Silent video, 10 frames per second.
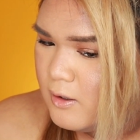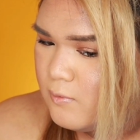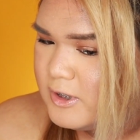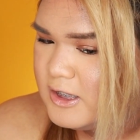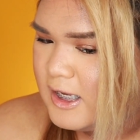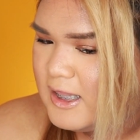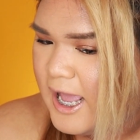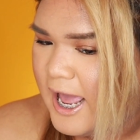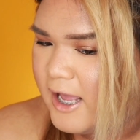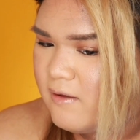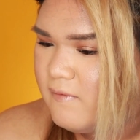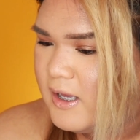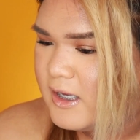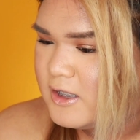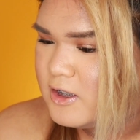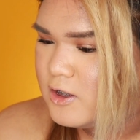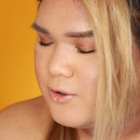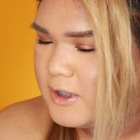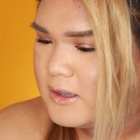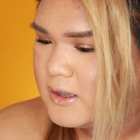Once you get the hang of it, it's so
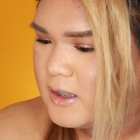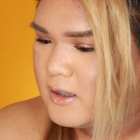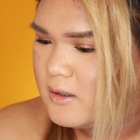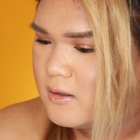easy.